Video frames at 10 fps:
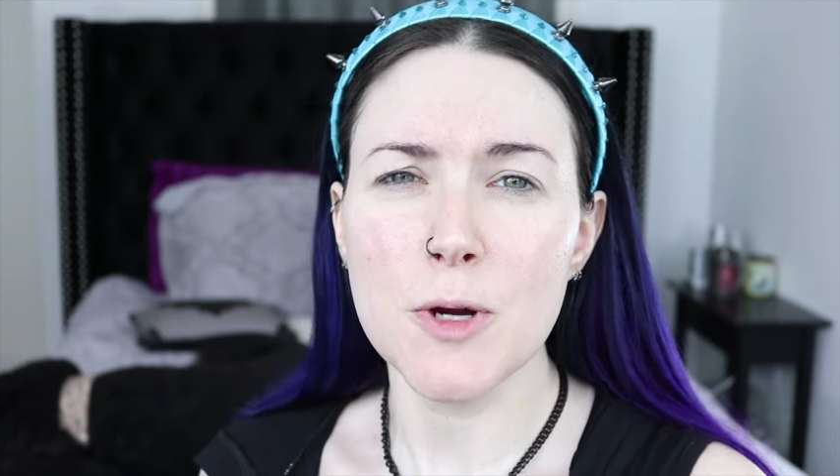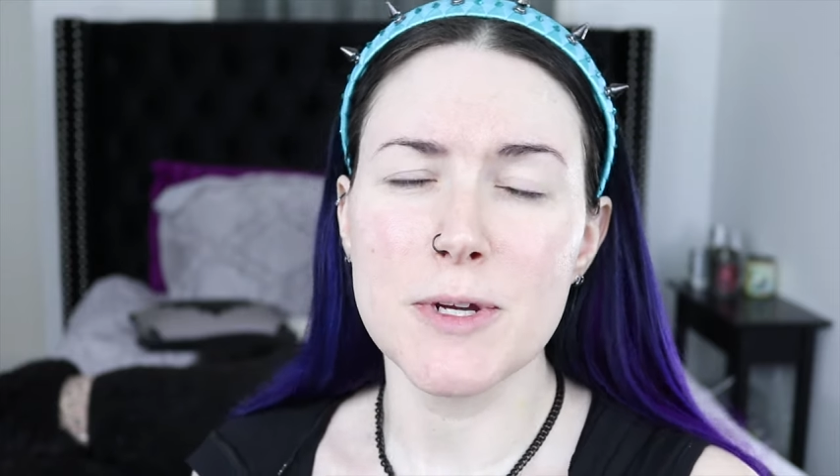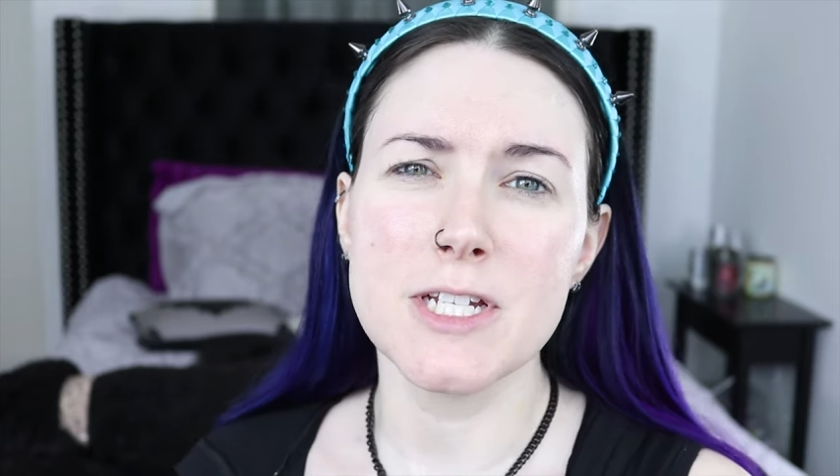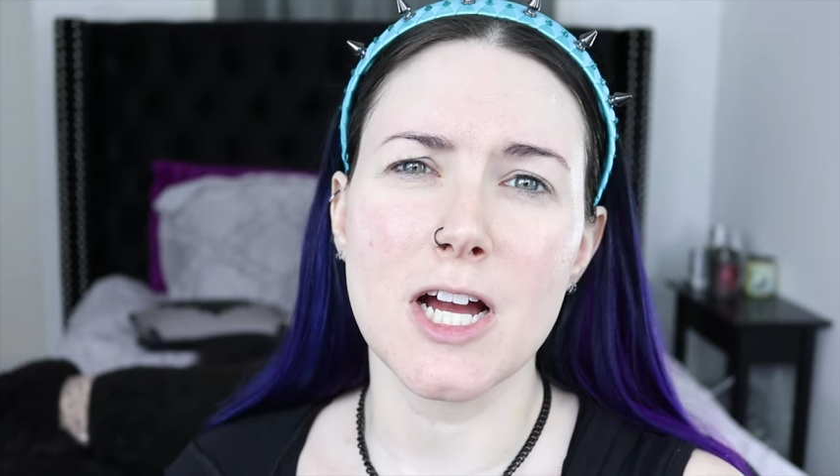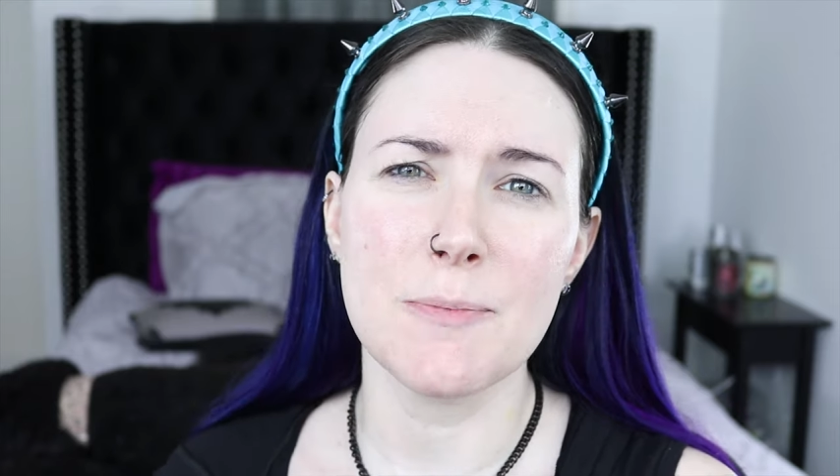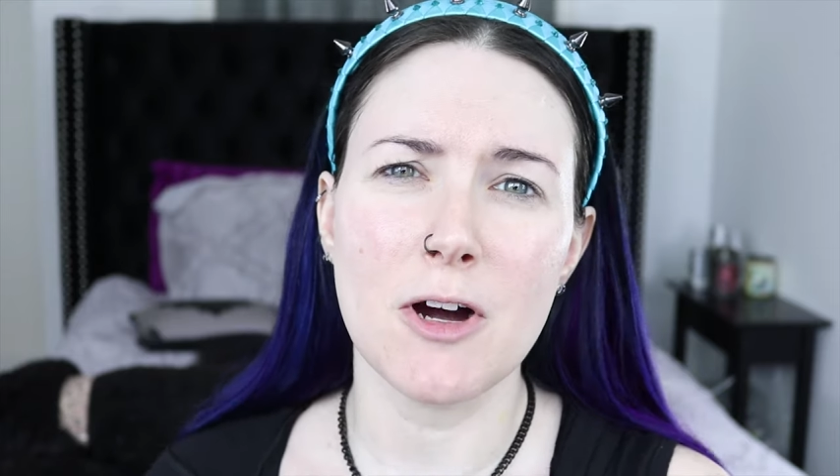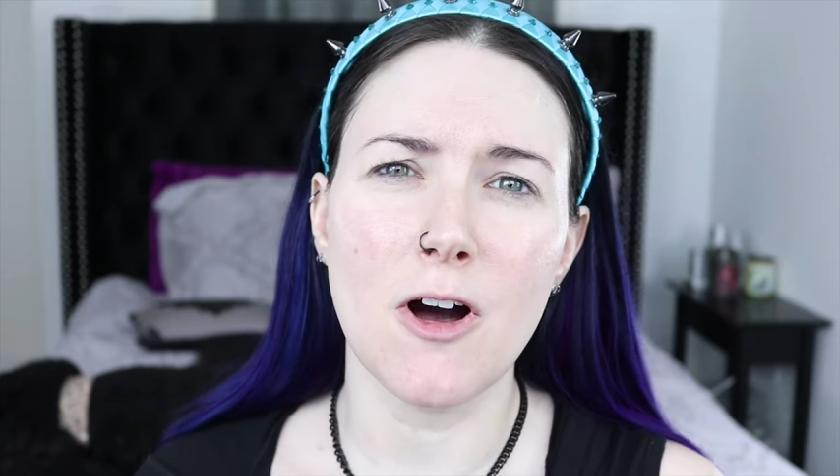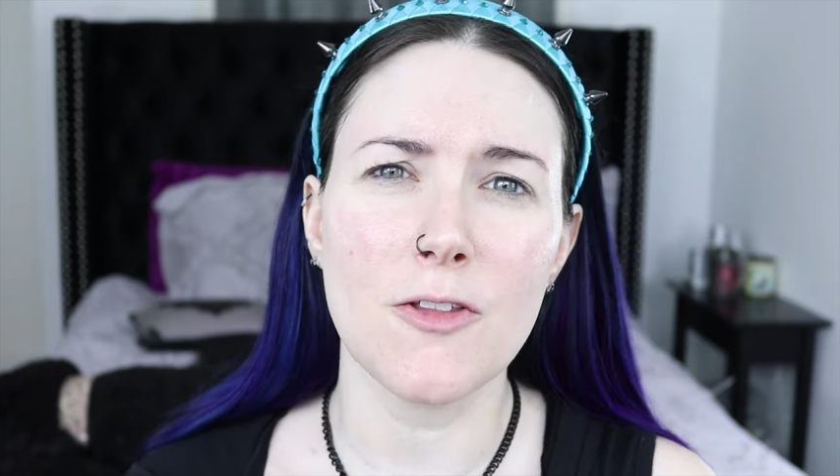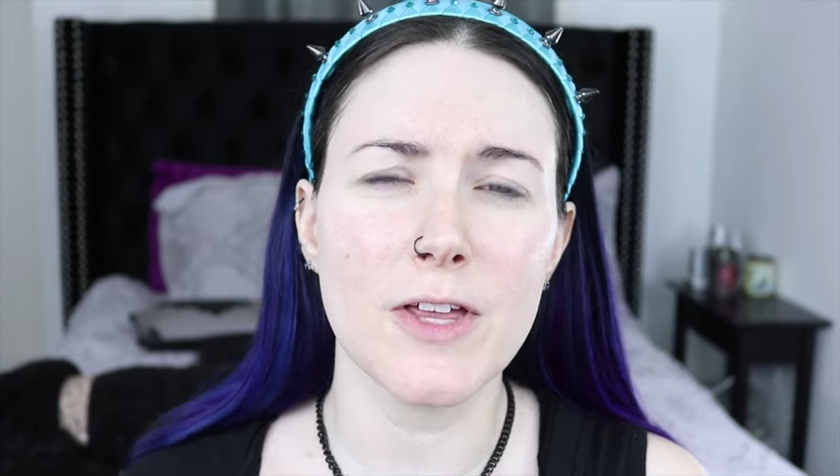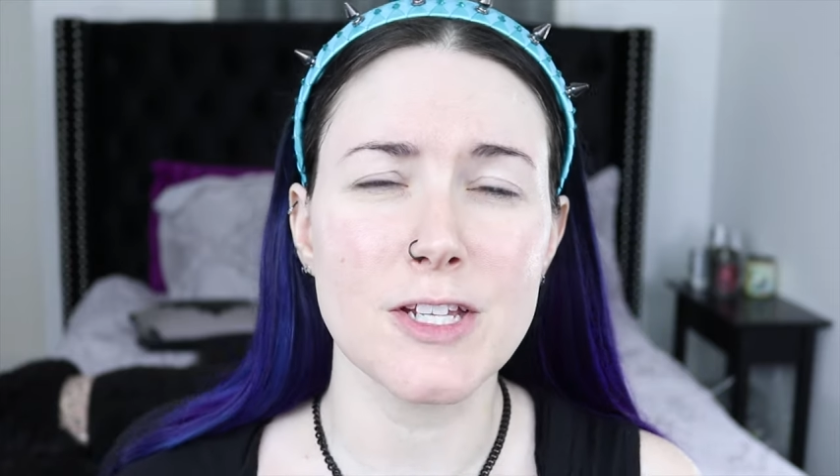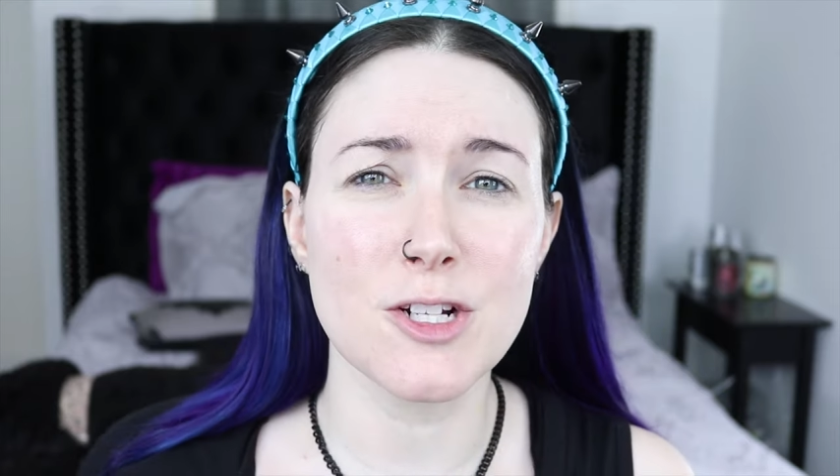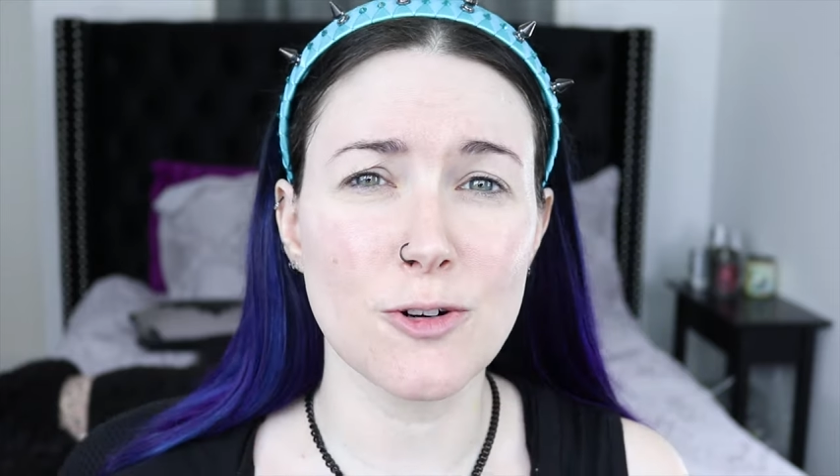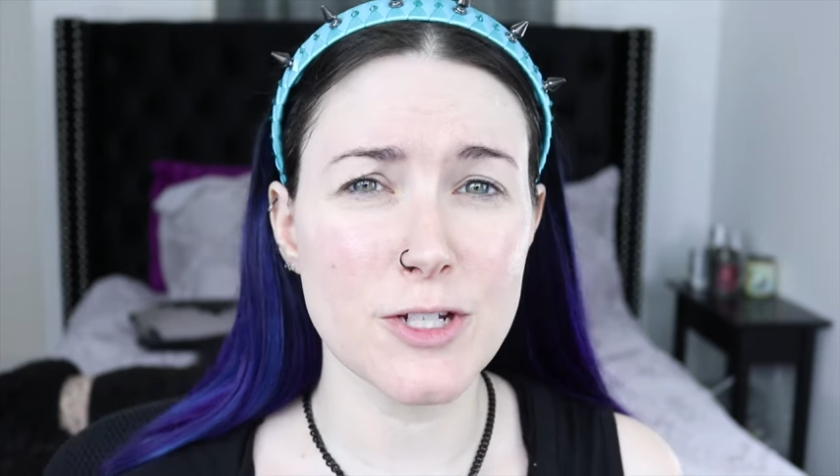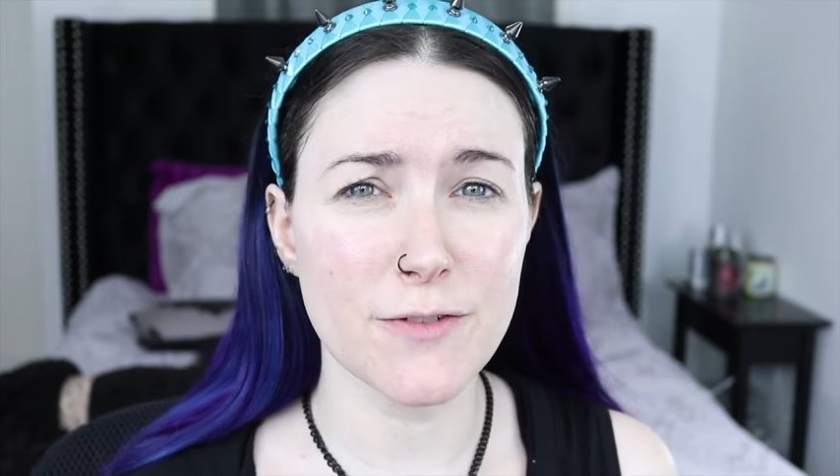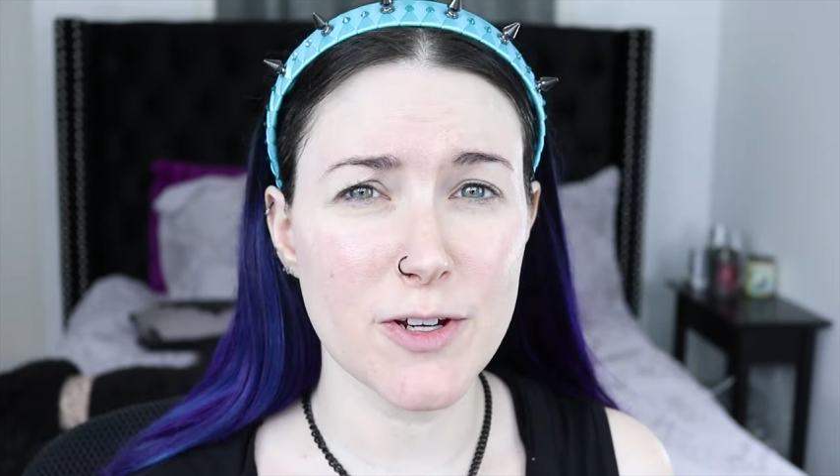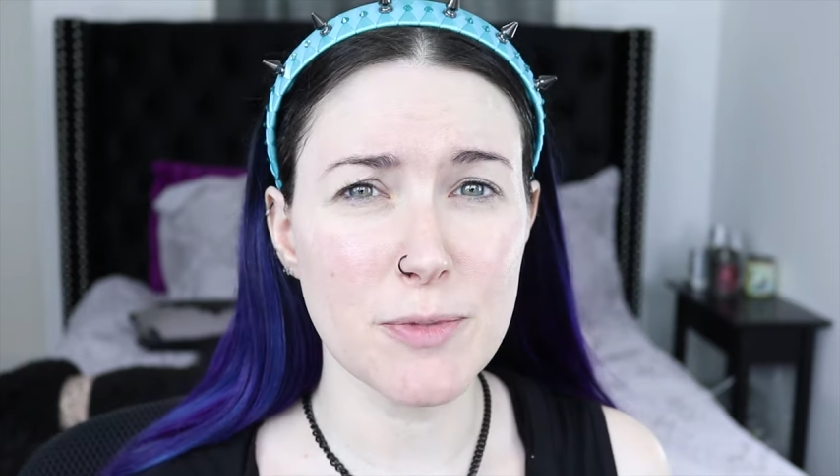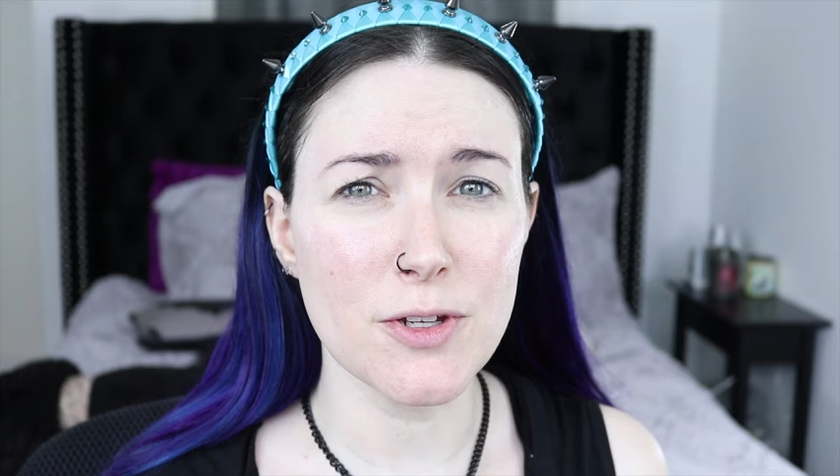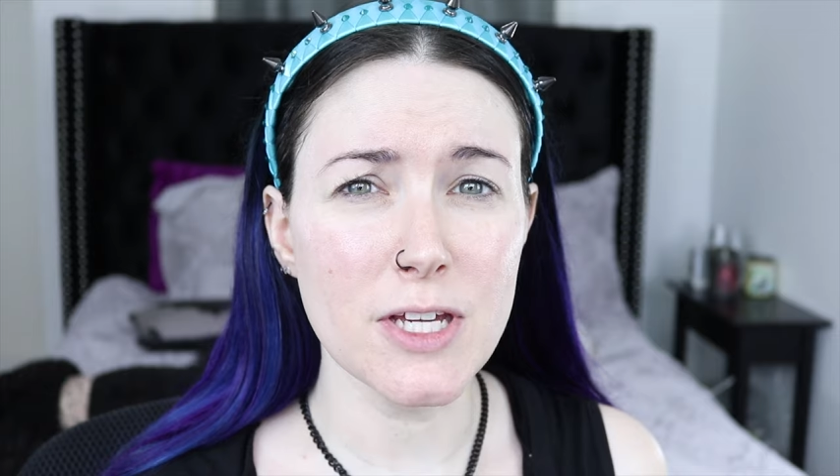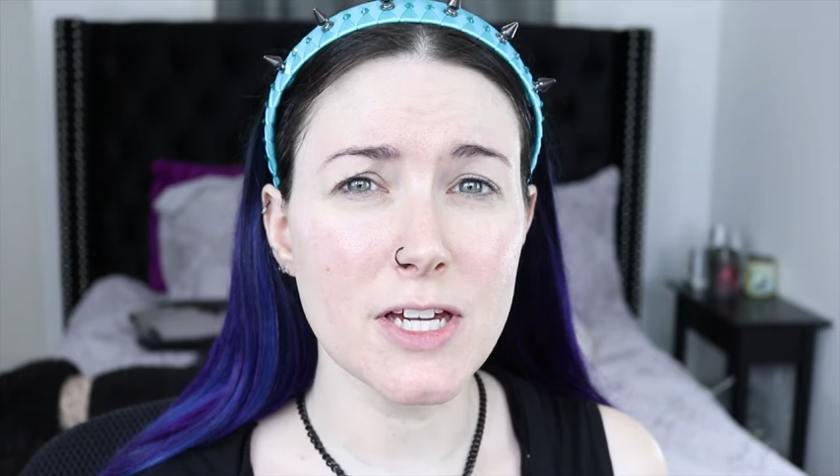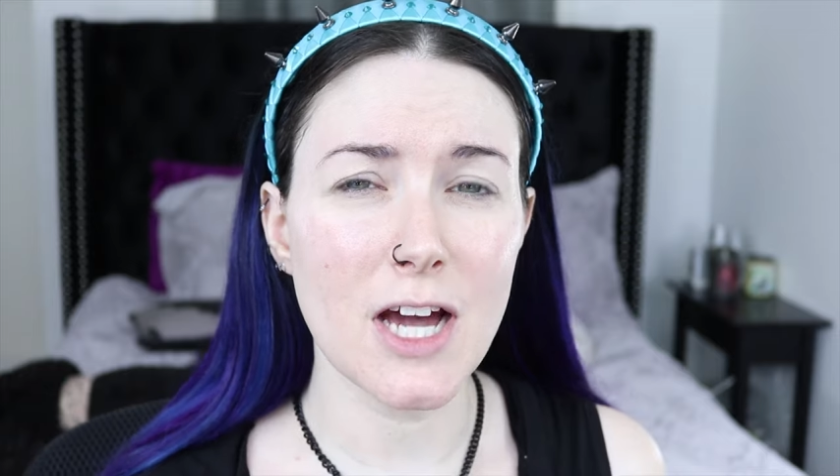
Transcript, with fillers: where we talk about all things cruelty-free beauty,